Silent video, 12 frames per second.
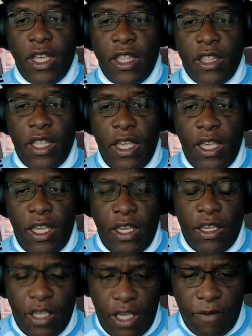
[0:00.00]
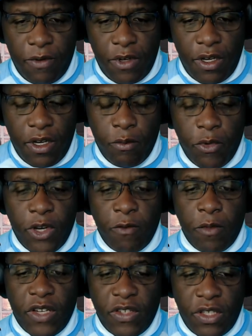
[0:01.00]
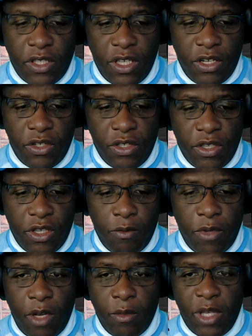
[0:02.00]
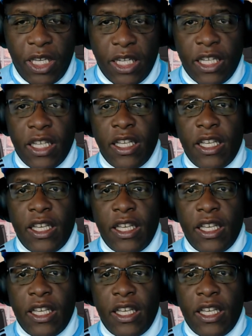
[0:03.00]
and they give a brief presentation to the public,